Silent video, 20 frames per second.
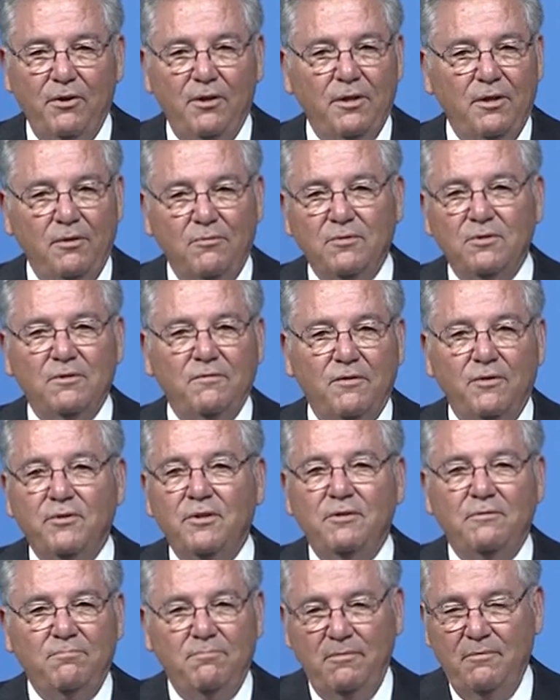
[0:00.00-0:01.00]
and it was a
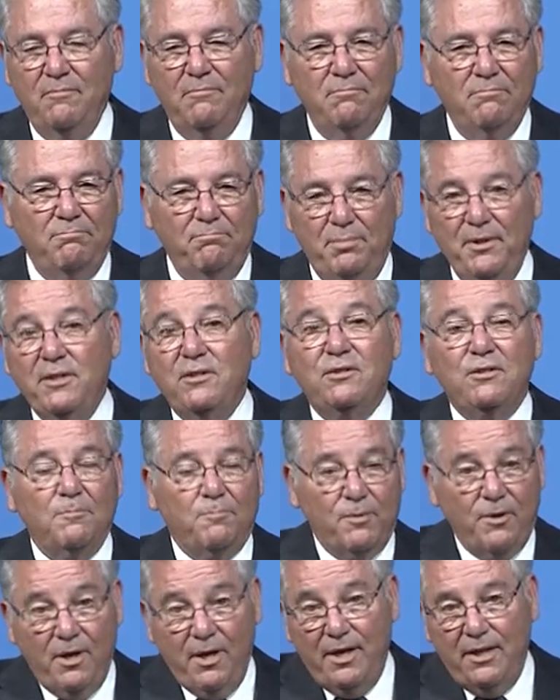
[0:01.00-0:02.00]
very big
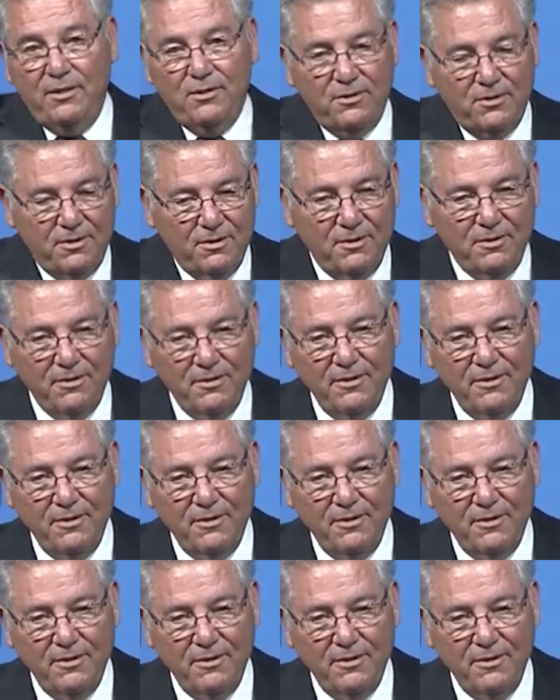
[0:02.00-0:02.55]
surprise to